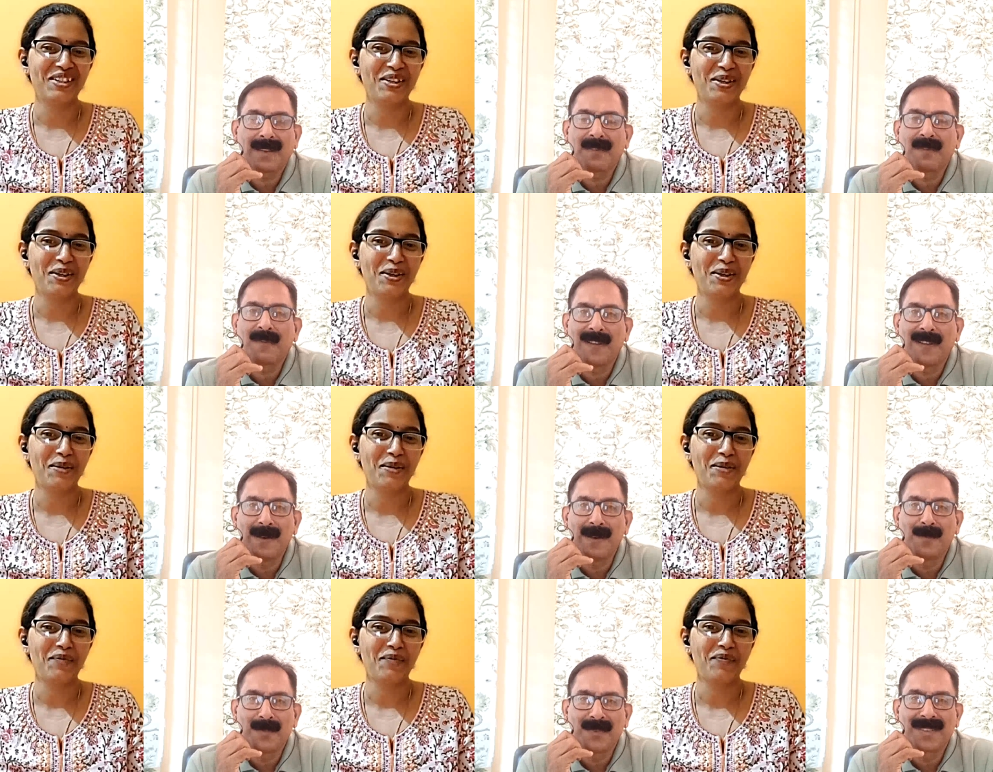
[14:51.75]
Speaker 1: like
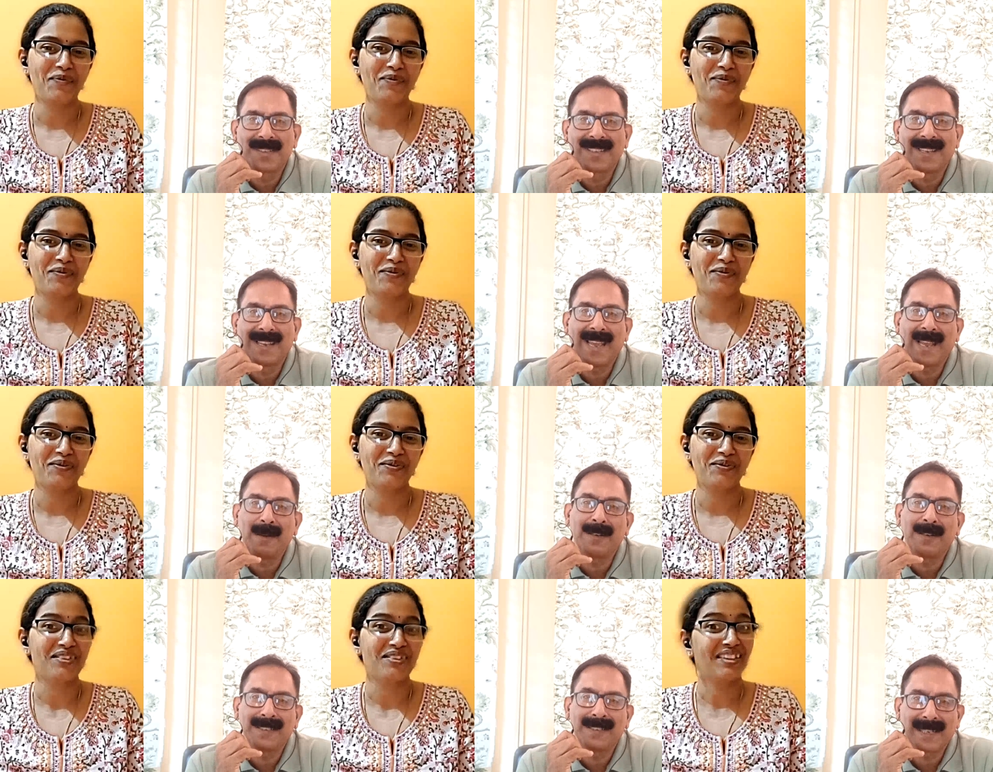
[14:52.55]
films
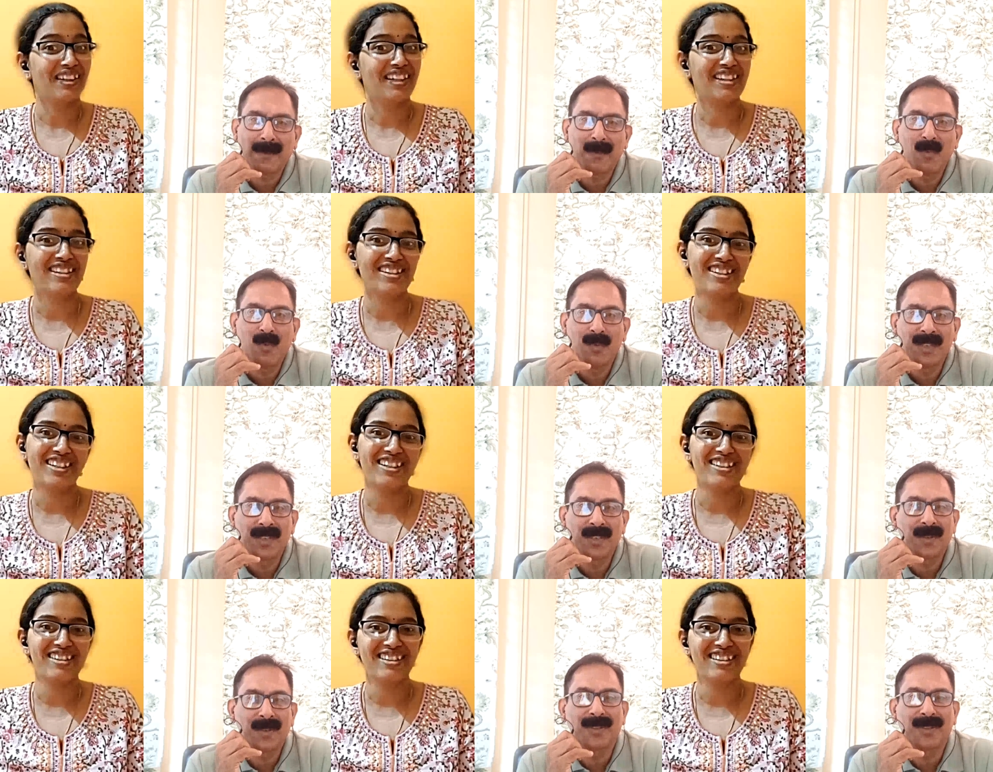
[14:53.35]
and some movies
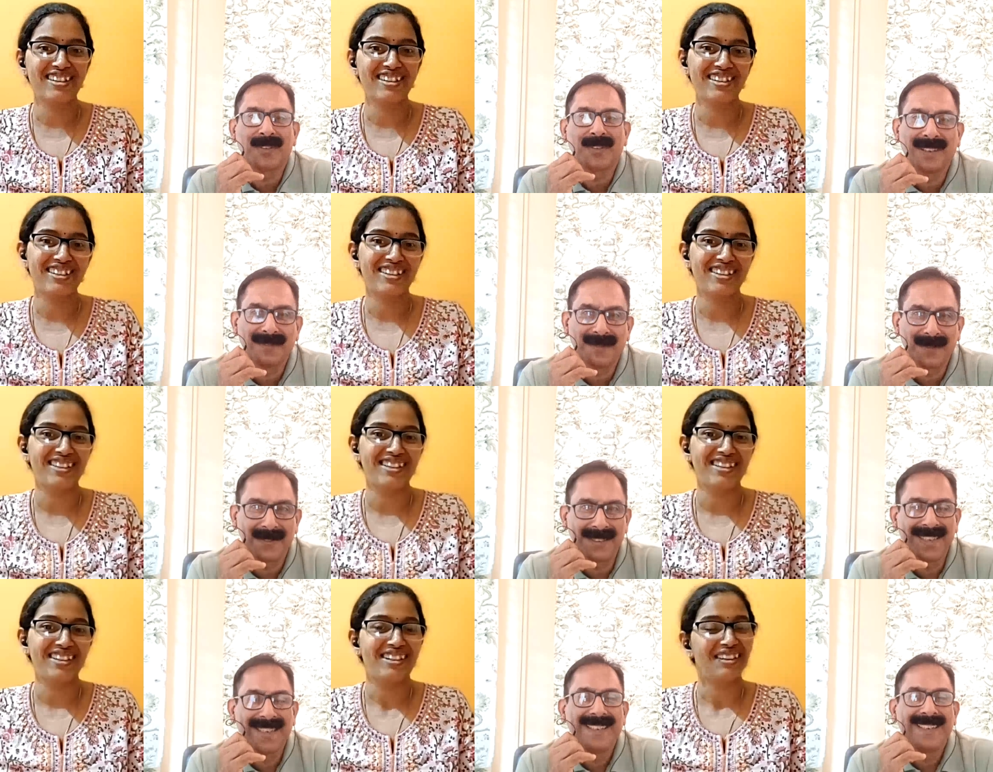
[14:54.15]
also have.
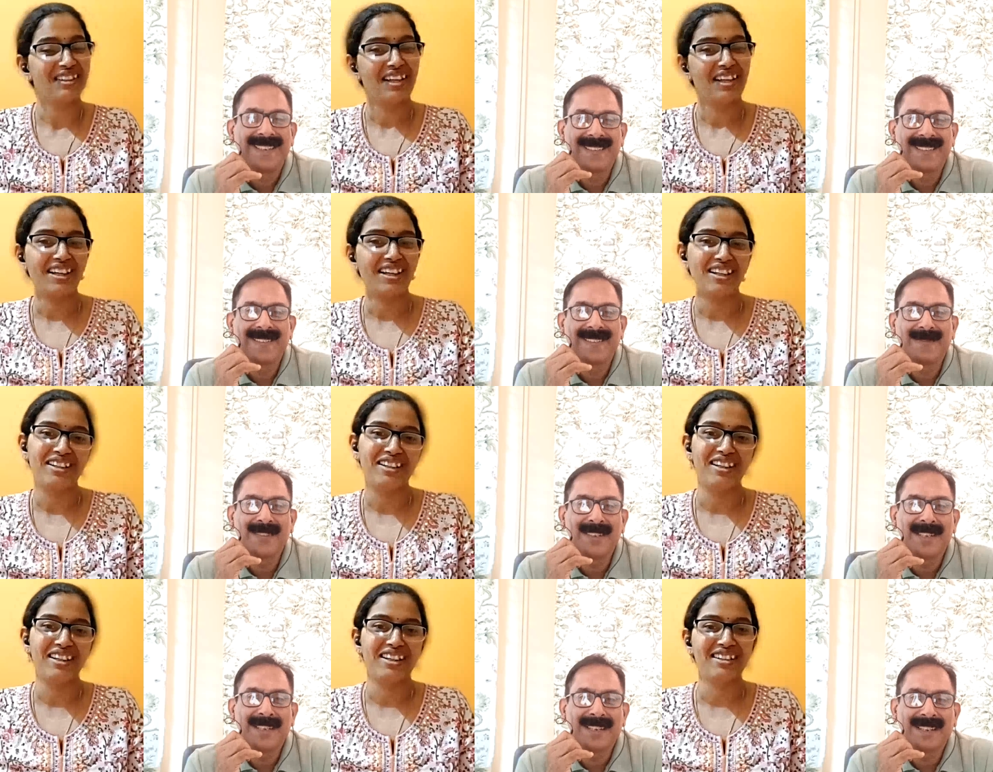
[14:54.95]

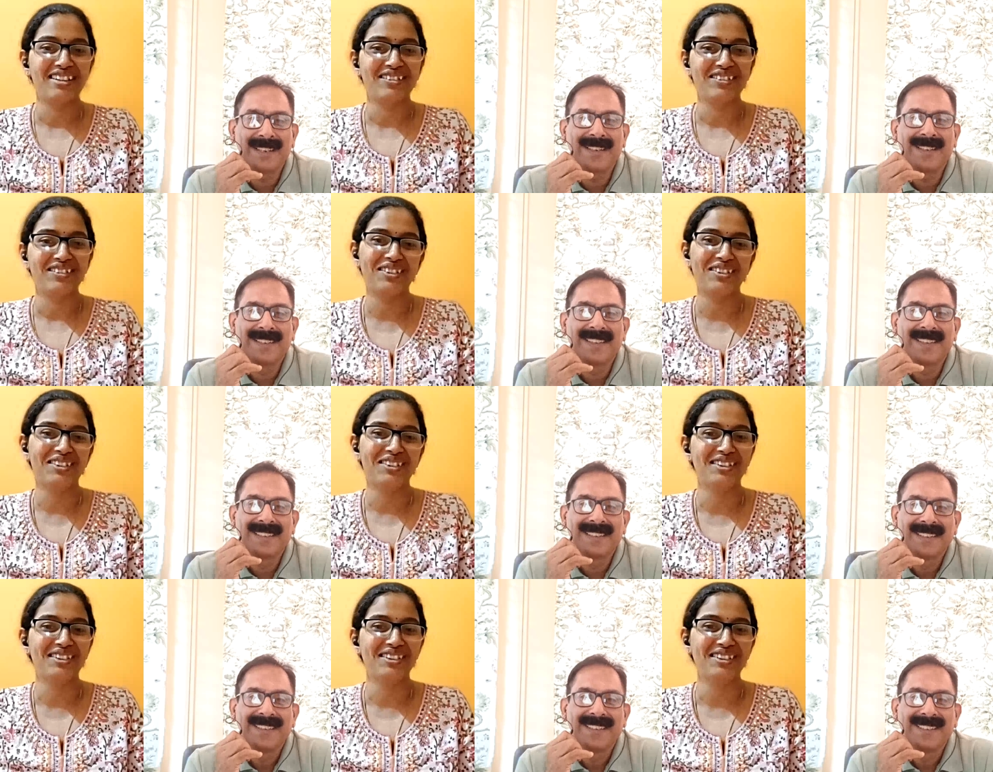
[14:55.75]
Are done.
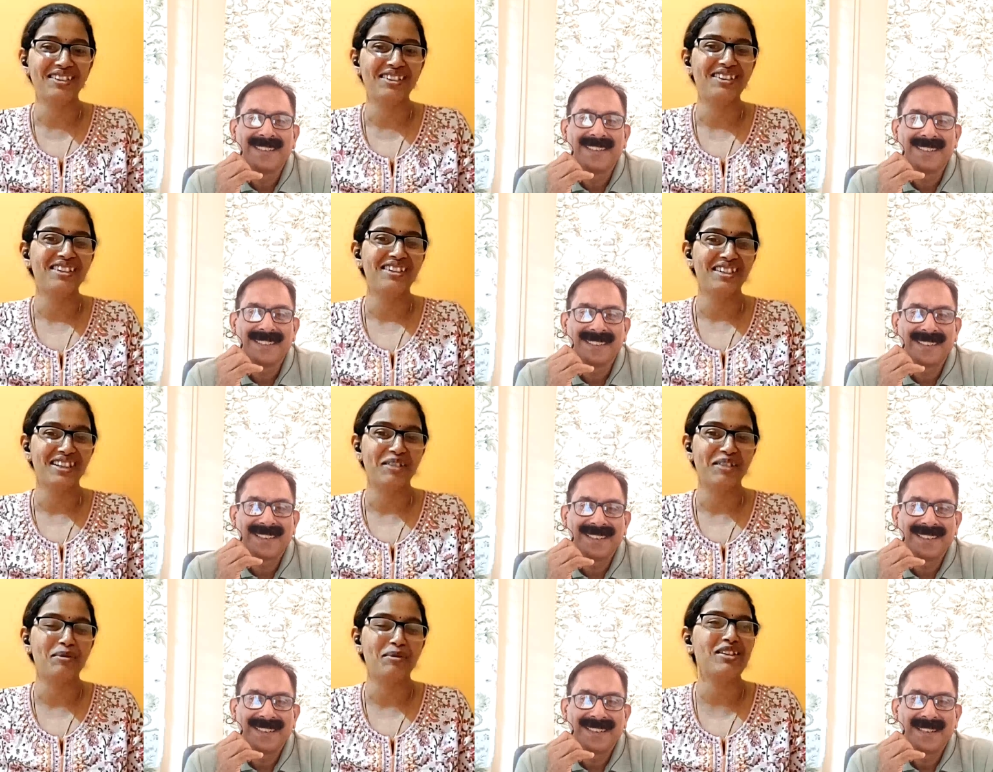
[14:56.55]

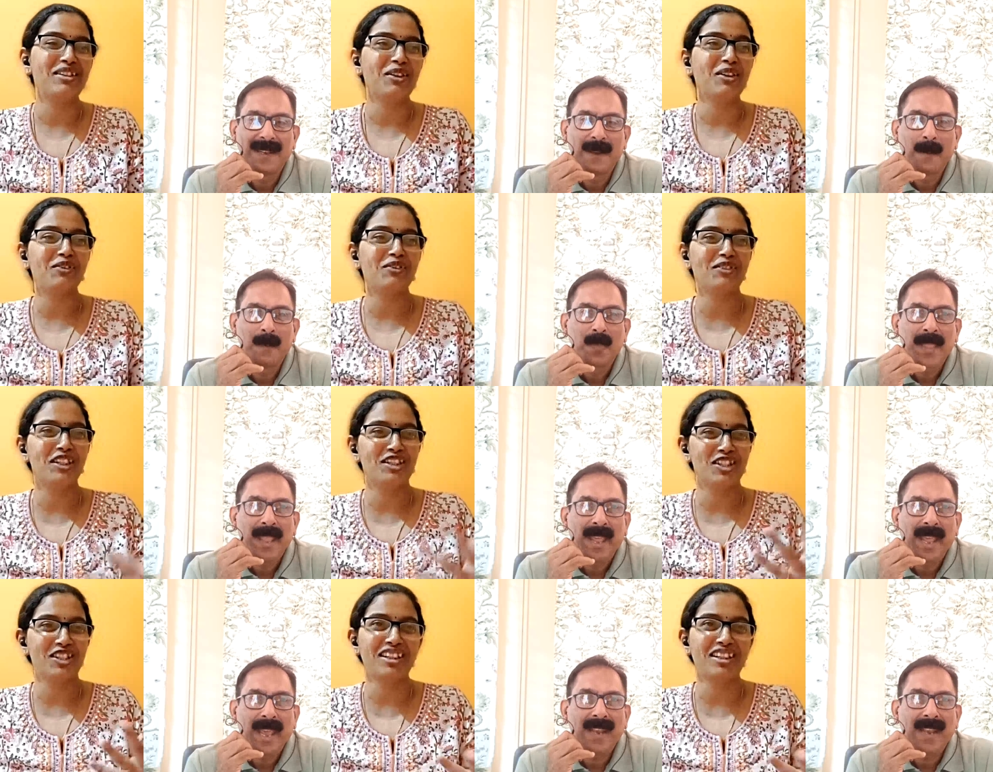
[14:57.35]
Yeah, but it's all
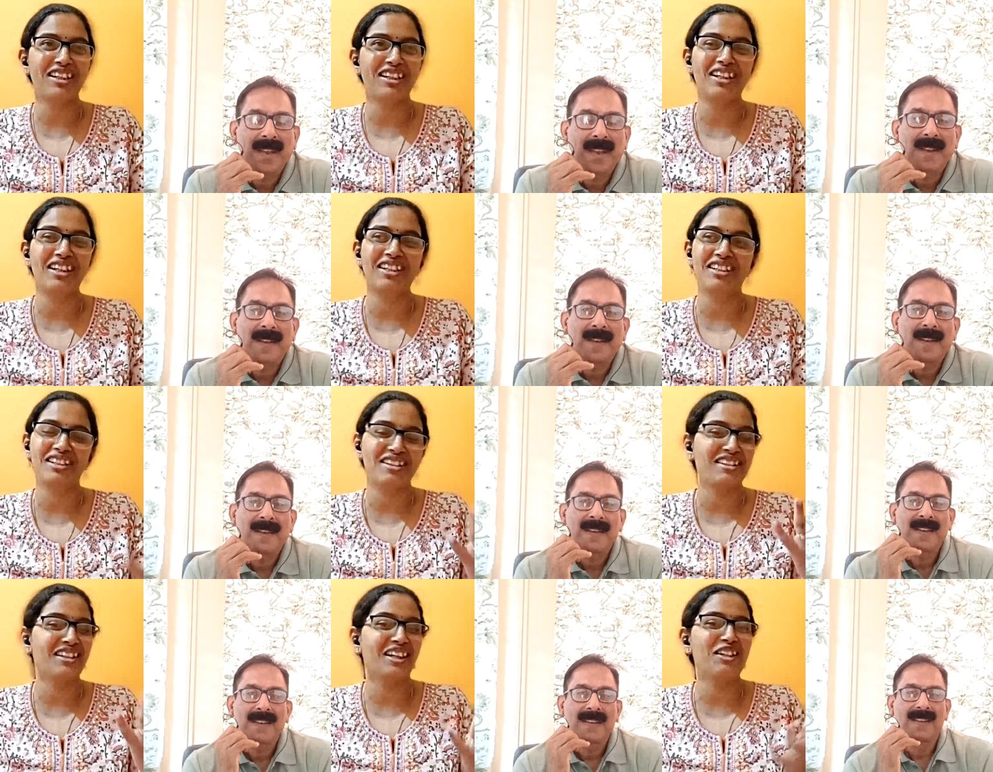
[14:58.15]
fictional, right?
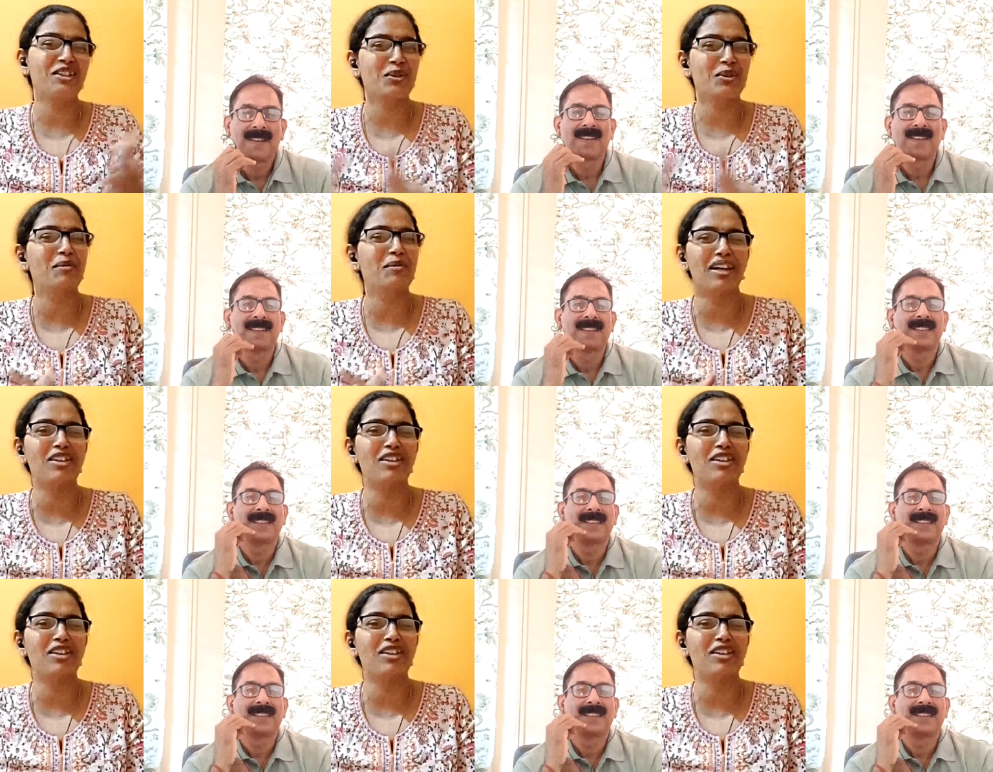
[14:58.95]
It is nice to